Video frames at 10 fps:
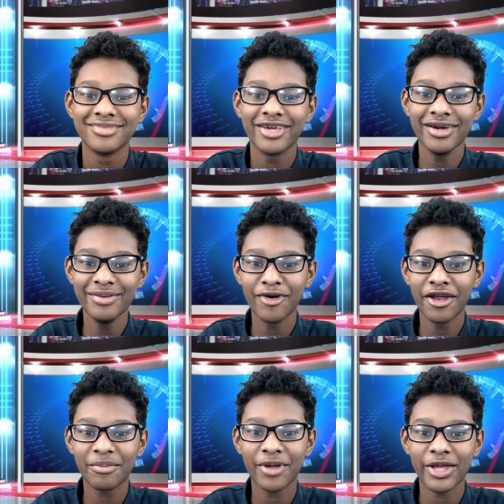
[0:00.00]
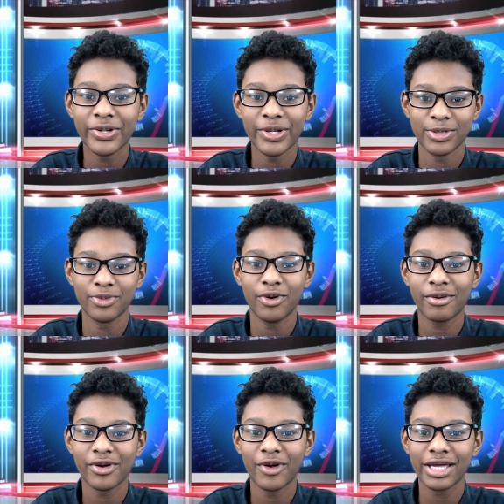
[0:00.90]
Good morning, Patriots.
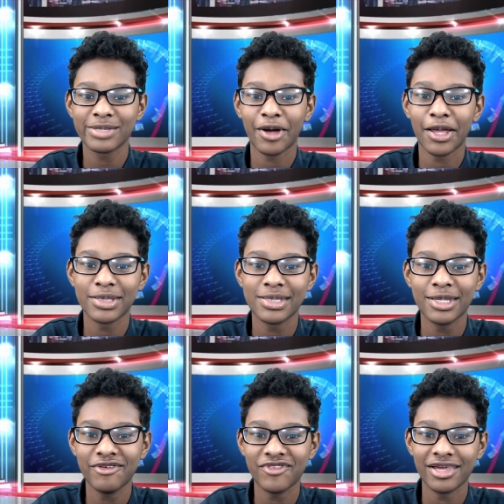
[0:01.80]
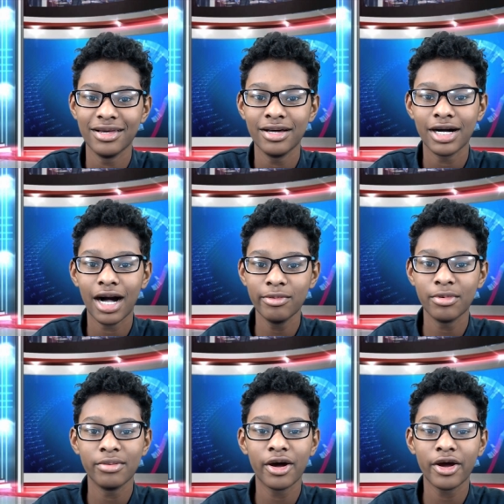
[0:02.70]
Welcome to Rex Pines TV. I'm
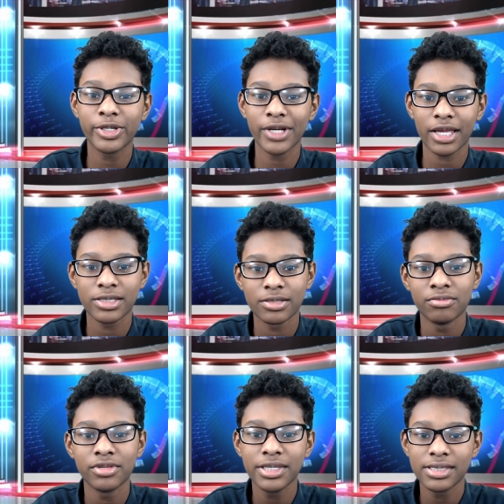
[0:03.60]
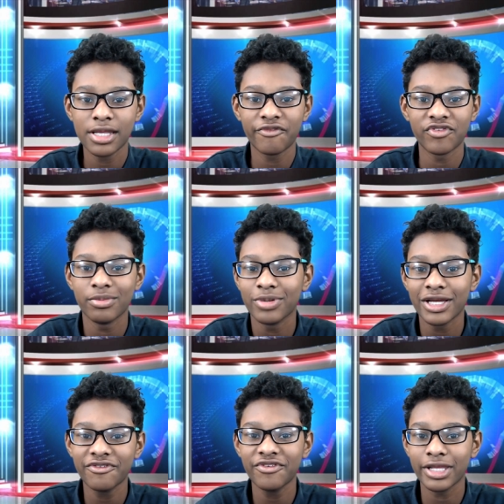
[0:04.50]
Lamar Jackson. Please stand for the Pledge
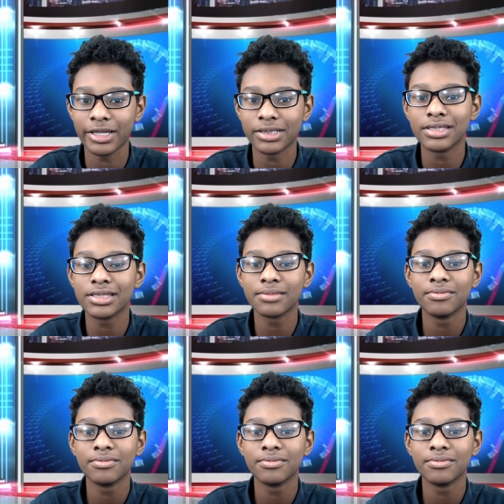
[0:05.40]
of Allegiance.